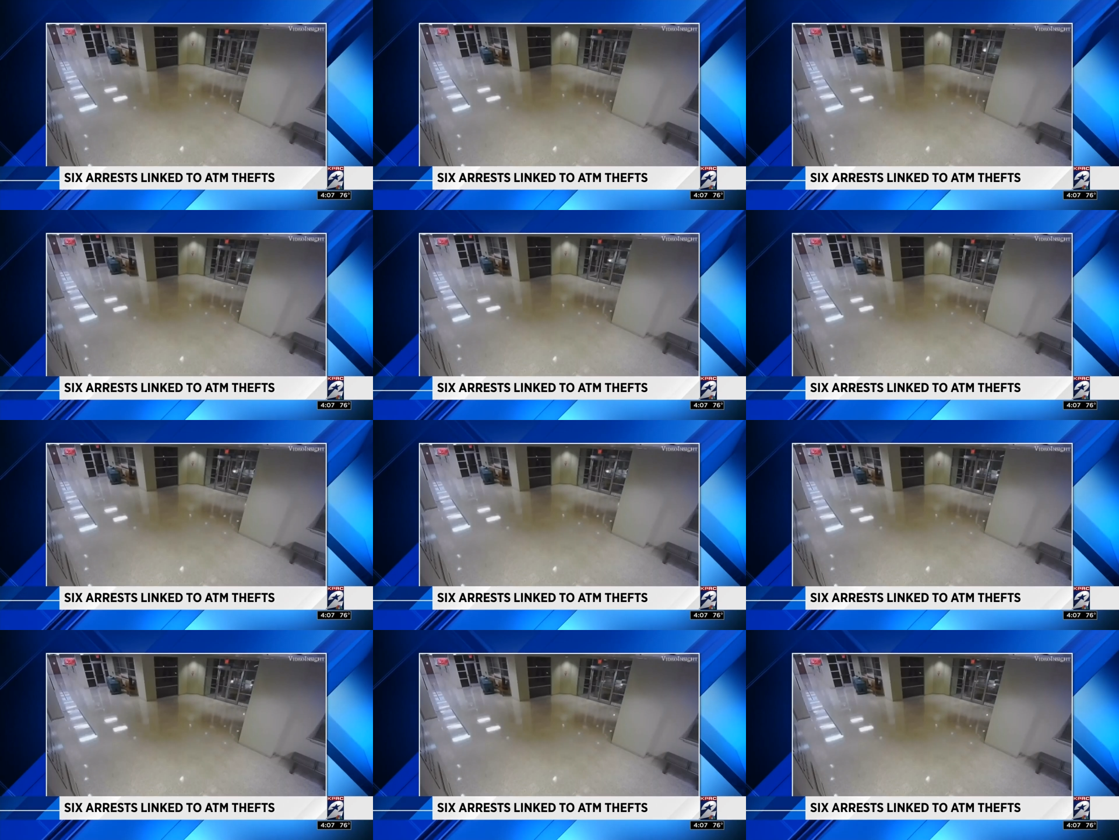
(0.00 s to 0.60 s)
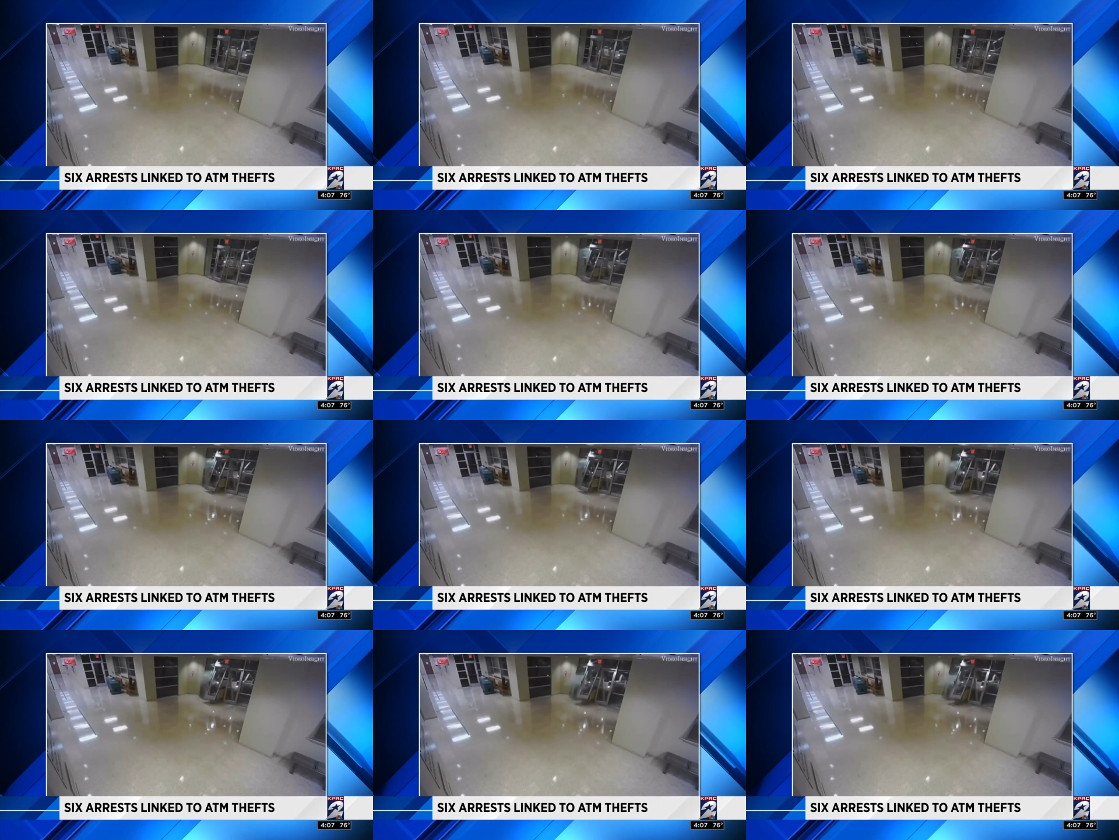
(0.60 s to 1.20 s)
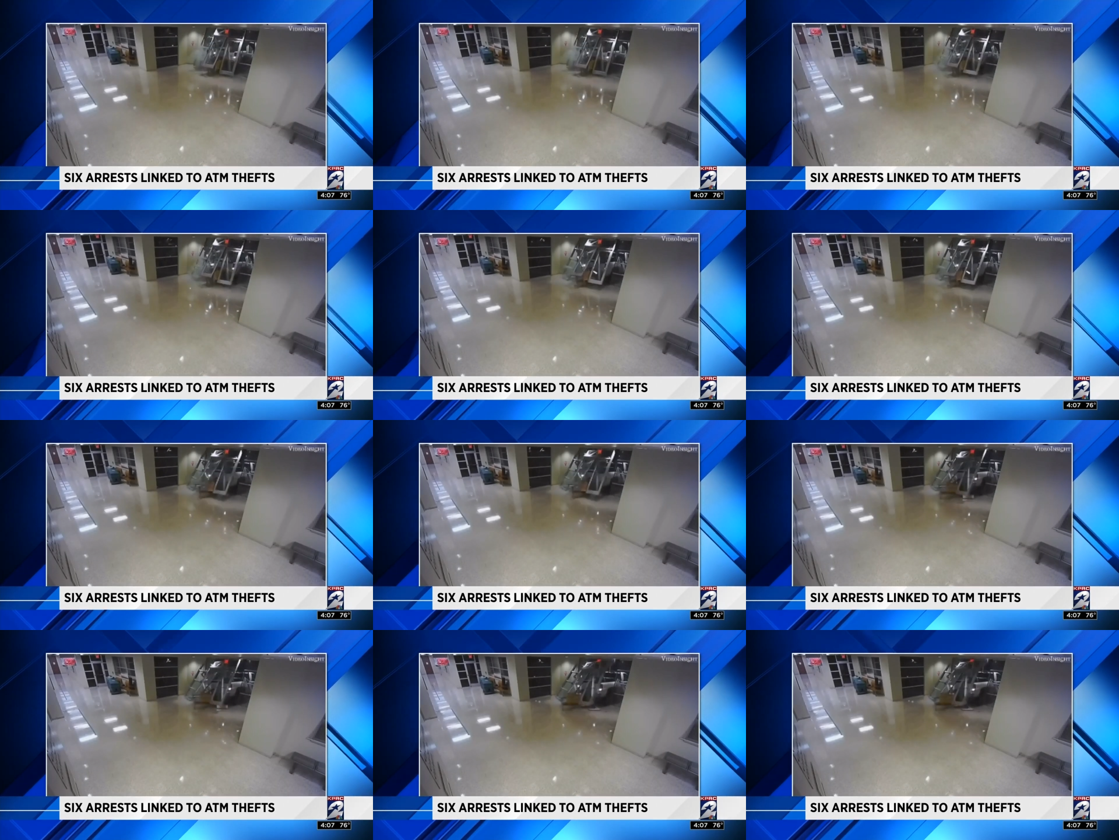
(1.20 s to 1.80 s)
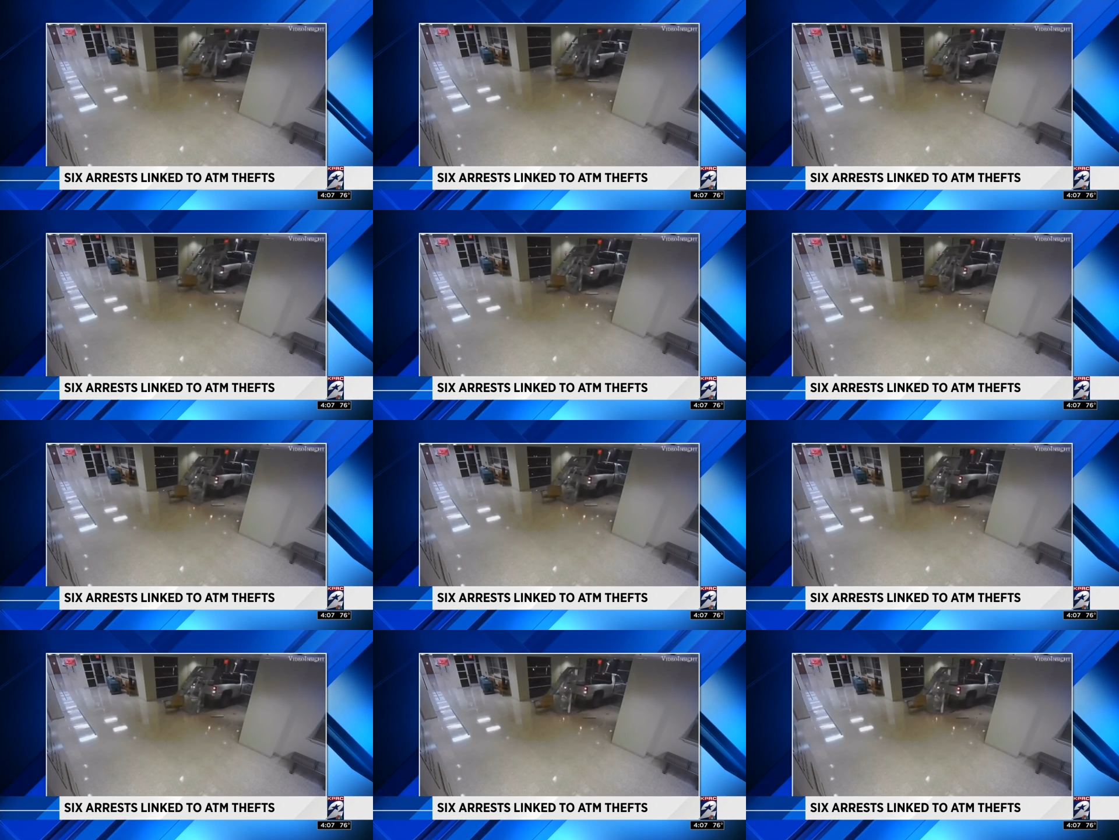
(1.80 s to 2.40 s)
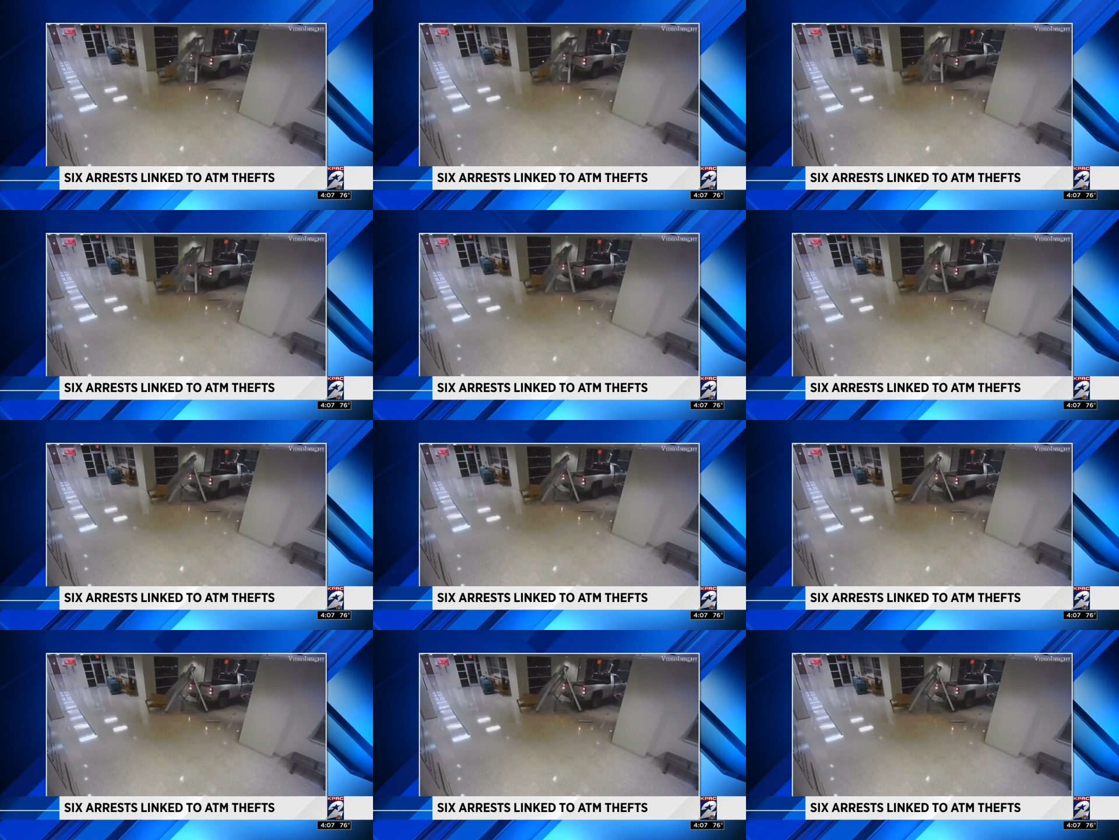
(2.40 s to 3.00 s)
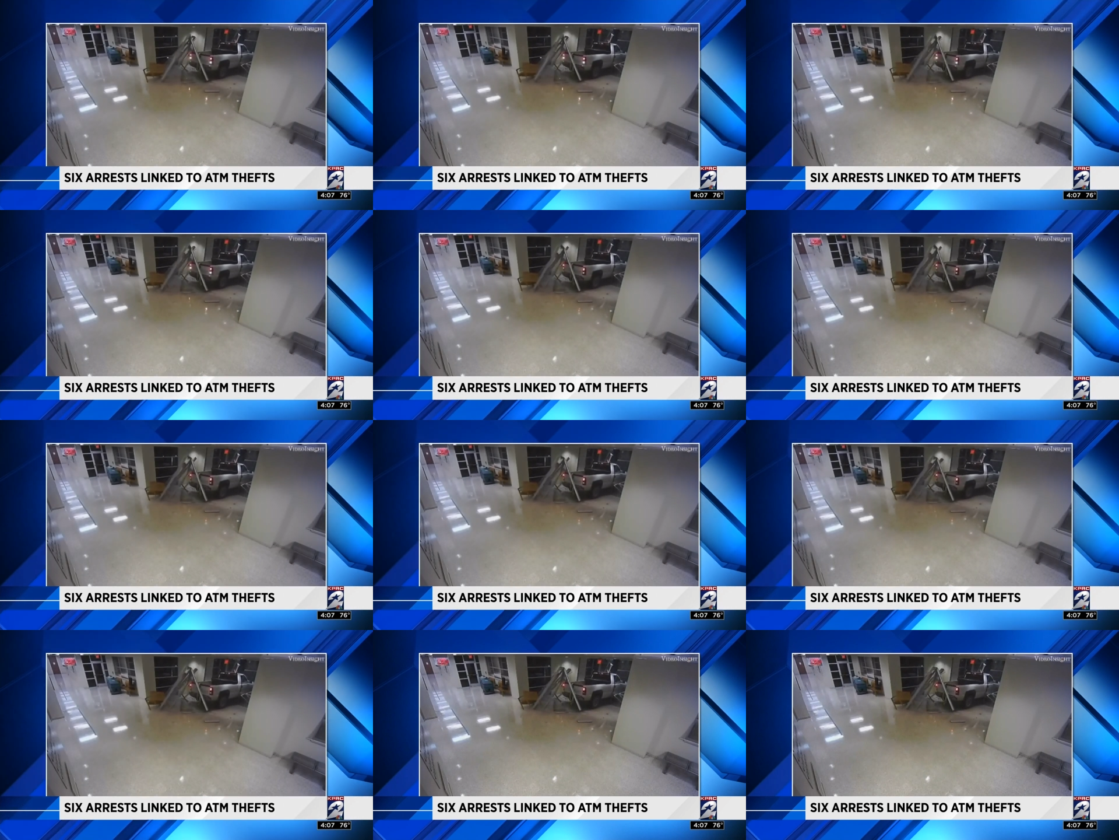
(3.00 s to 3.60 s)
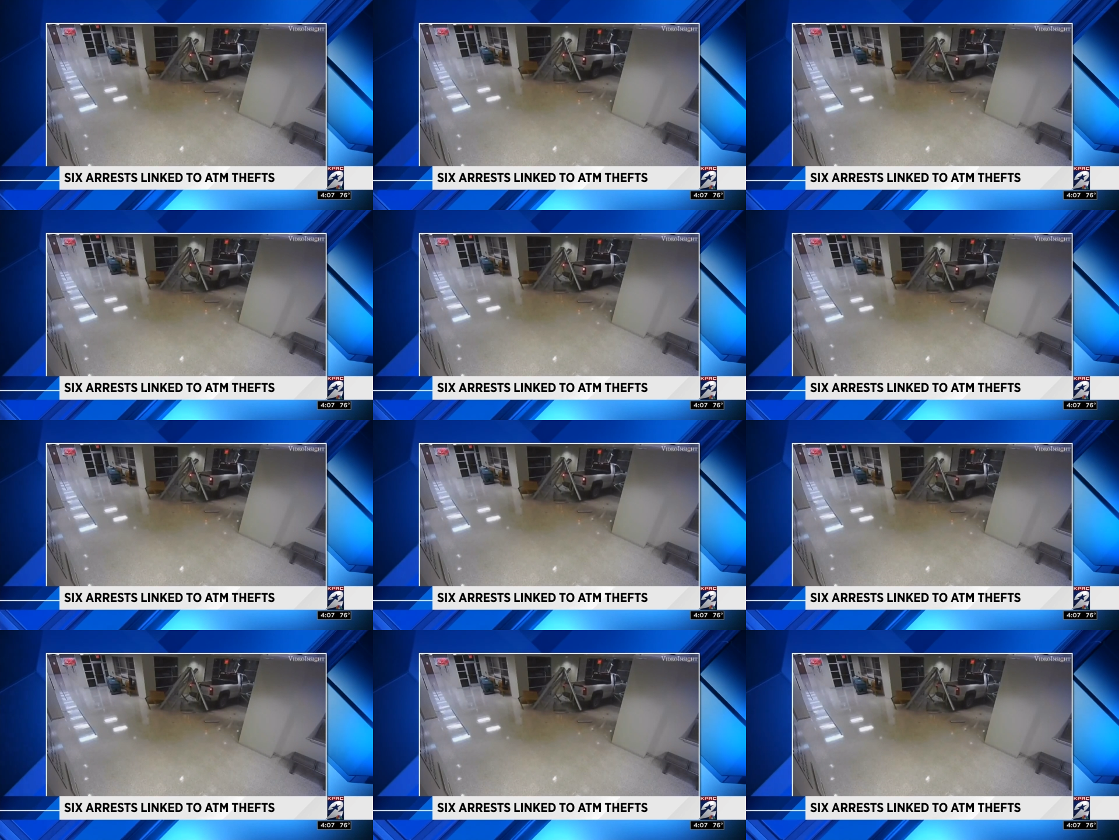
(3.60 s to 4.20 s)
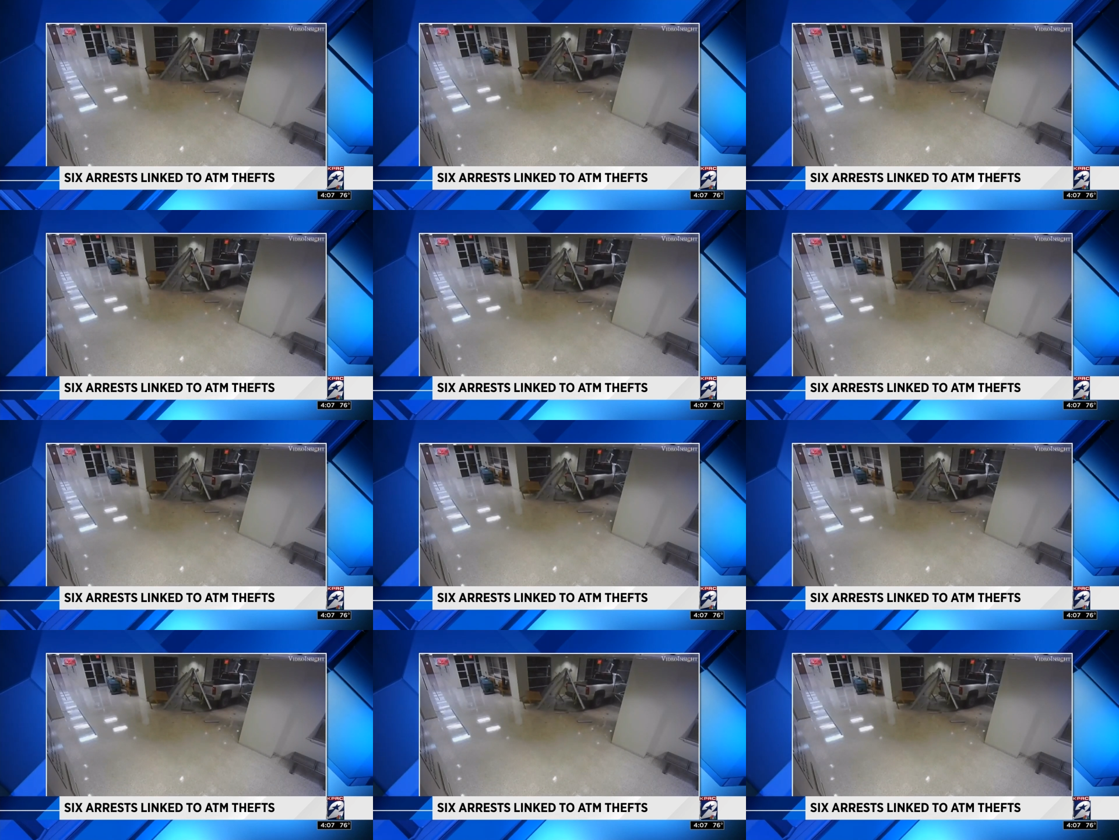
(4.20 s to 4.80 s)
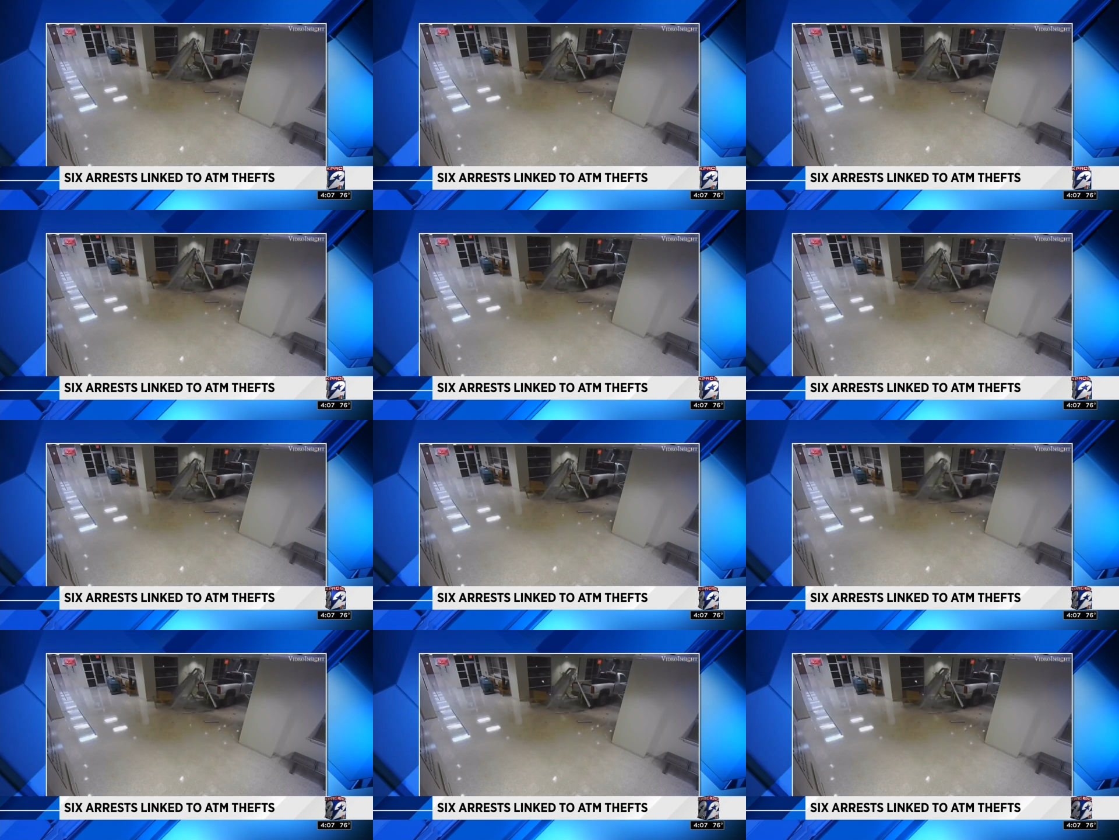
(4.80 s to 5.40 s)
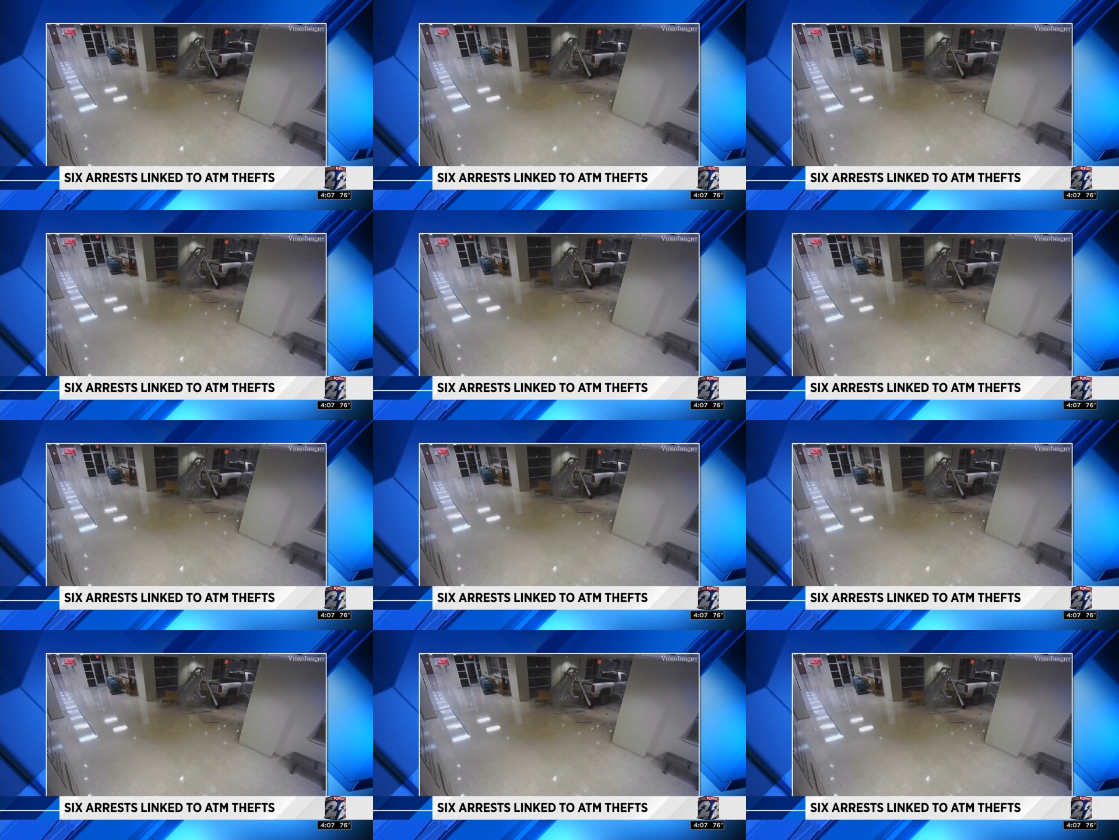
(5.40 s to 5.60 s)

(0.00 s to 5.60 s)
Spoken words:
Nobody's mouth can be seen.